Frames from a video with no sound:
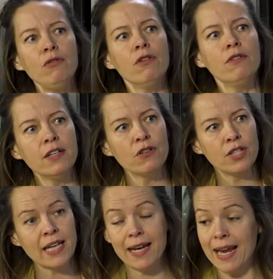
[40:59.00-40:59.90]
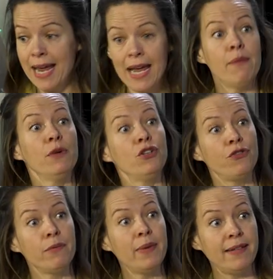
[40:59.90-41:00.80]
you don't understand, A, how much
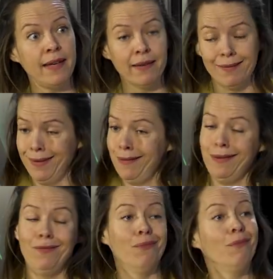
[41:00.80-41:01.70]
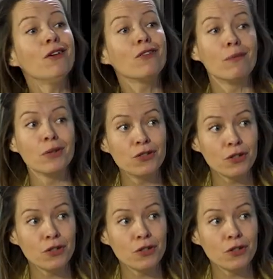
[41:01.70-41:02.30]
you're emitting, you don't even measure how much